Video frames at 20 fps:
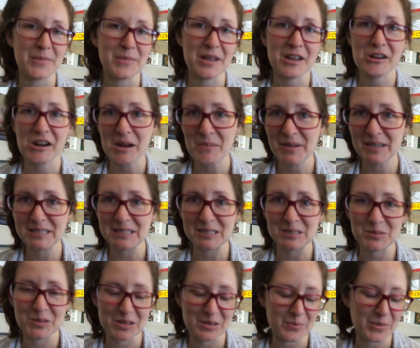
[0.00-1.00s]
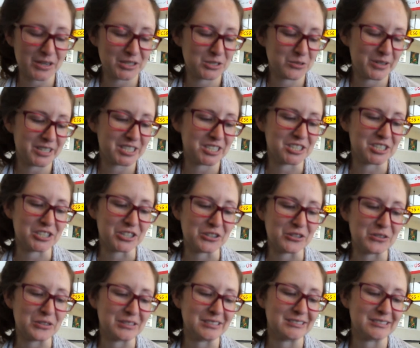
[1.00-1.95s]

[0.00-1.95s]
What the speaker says: me a great message with a punctuation joke.